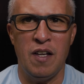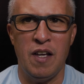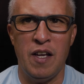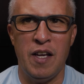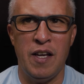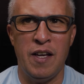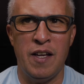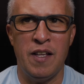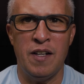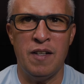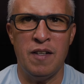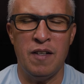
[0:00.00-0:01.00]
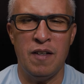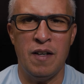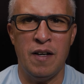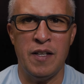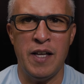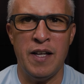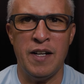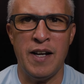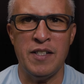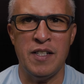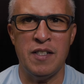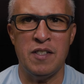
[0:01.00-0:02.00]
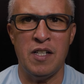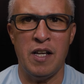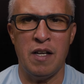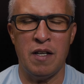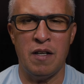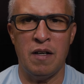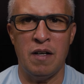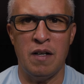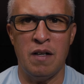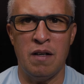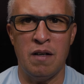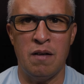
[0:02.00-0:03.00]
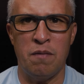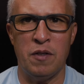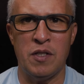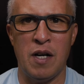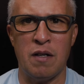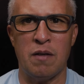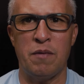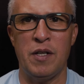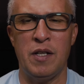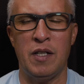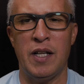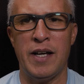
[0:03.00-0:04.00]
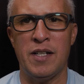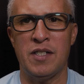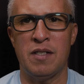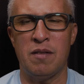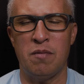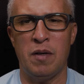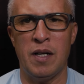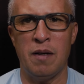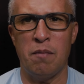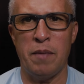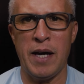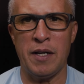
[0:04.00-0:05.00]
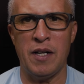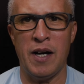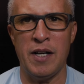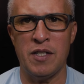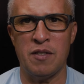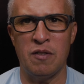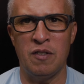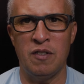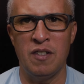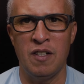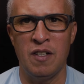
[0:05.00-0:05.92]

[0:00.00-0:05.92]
And again, I did take a photography class back in high school,